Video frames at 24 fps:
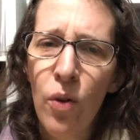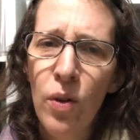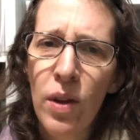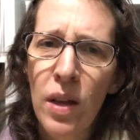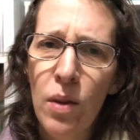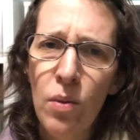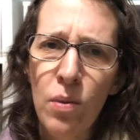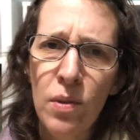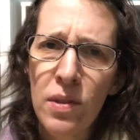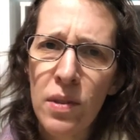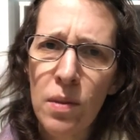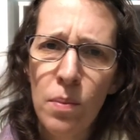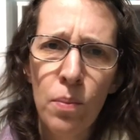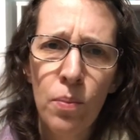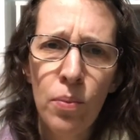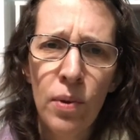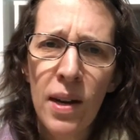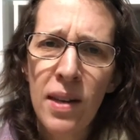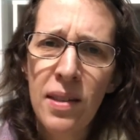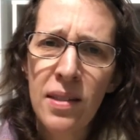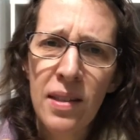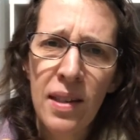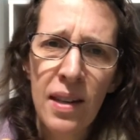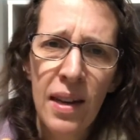he was
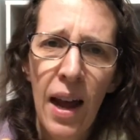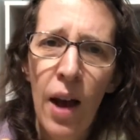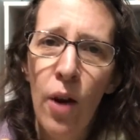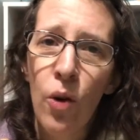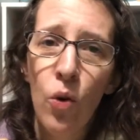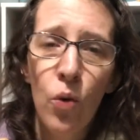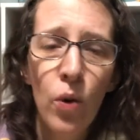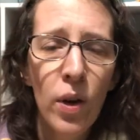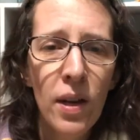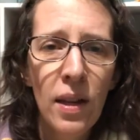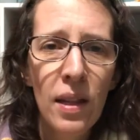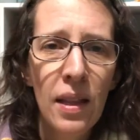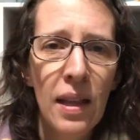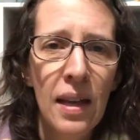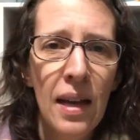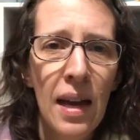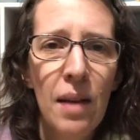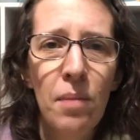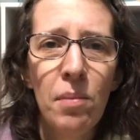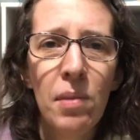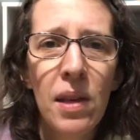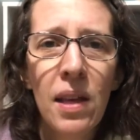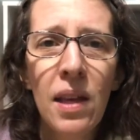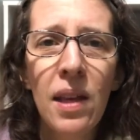impressed at how quickly I
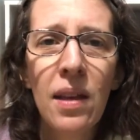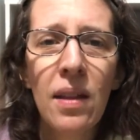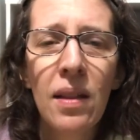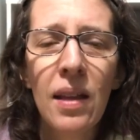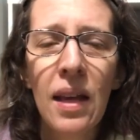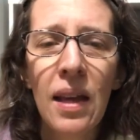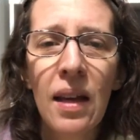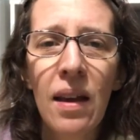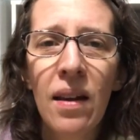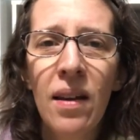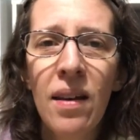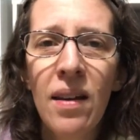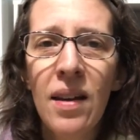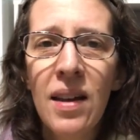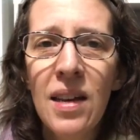am healing.